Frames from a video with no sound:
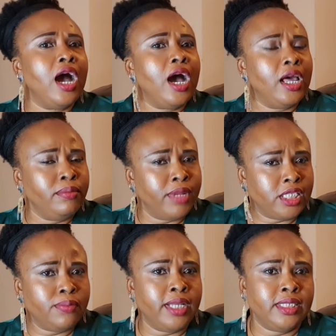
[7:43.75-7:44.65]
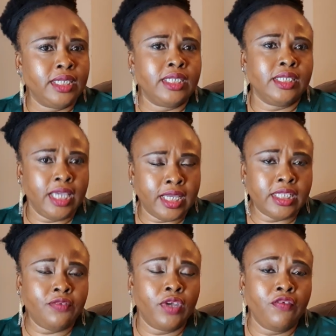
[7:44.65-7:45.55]
mathematics. Yes,
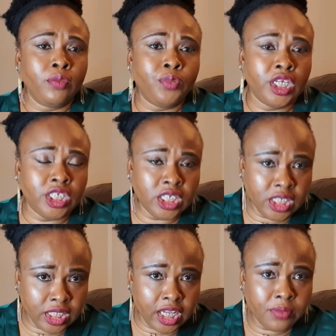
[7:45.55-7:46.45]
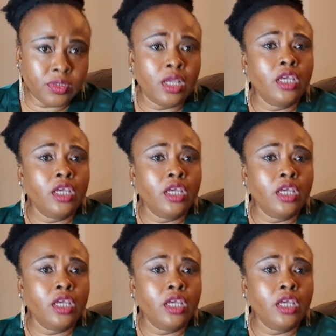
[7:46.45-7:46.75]
if you have a PhD in STEM,